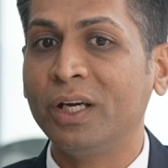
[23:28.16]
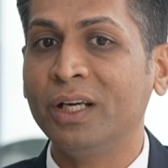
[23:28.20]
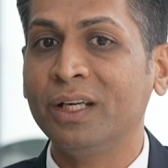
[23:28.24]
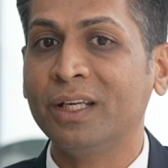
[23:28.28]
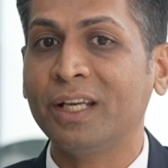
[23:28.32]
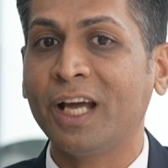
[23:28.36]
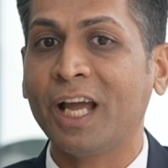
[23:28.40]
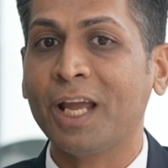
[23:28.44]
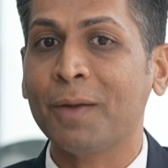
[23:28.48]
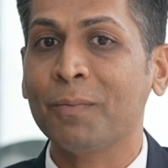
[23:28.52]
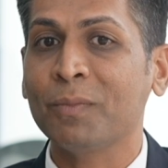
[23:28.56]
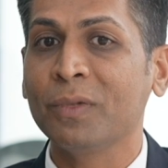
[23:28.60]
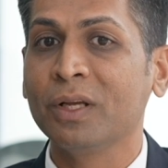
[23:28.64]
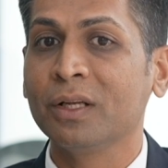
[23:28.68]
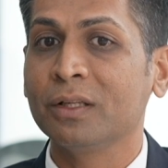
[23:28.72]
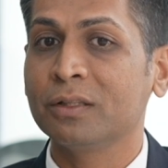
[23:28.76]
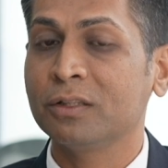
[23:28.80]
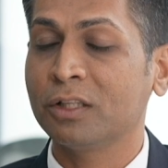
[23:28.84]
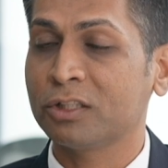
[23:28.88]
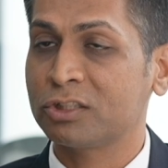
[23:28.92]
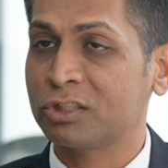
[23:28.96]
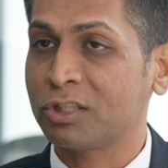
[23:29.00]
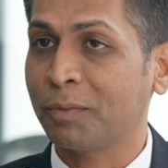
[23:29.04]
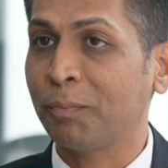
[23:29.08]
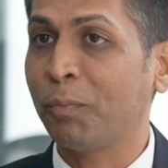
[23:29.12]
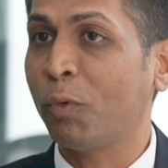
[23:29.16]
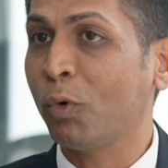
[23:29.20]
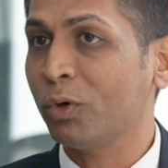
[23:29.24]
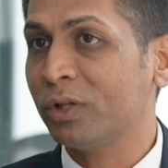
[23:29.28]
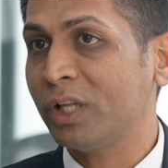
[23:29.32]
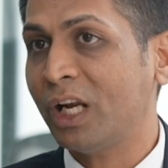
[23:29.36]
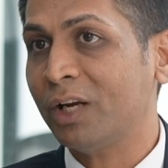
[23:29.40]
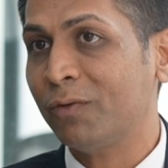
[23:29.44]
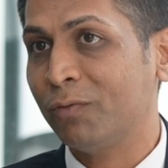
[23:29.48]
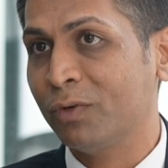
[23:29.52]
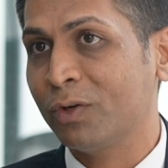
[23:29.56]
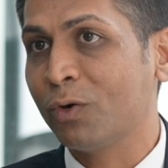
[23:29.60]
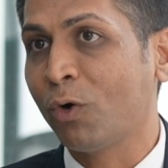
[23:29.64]
in time, the support
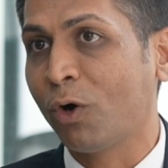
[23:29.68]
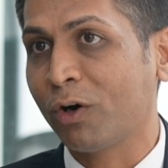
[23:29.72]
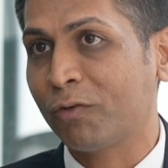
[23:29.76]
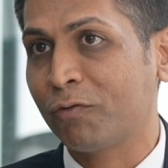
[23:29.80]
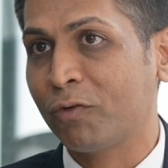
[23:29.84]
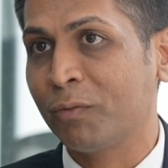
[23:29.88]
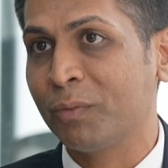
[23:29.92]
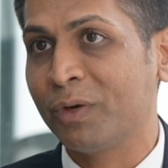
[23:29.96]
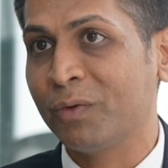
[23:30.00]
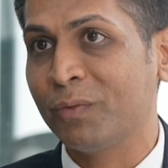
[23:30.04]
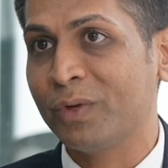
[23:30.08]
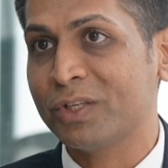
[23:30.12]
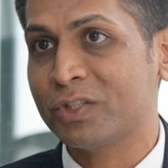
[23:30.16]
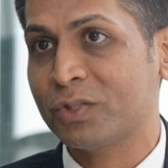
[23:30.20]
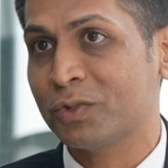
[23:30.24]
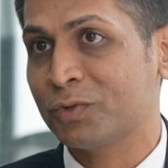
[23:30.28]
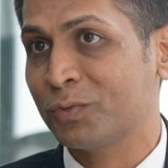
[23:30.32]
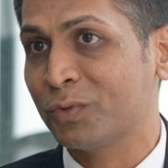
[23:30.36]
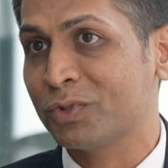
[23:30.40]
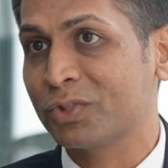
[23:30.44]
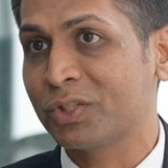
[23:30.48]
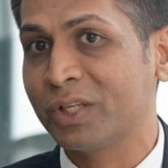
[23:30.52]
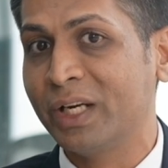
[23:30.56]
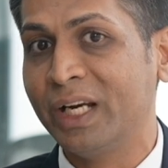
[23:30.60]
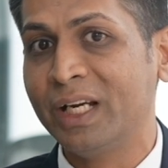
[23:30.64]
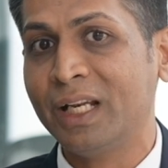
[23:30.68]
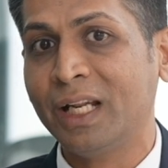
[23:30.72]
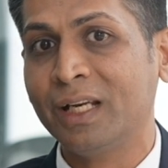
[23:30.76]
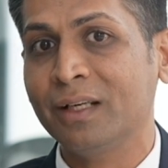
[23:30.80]
that we got from investors was great.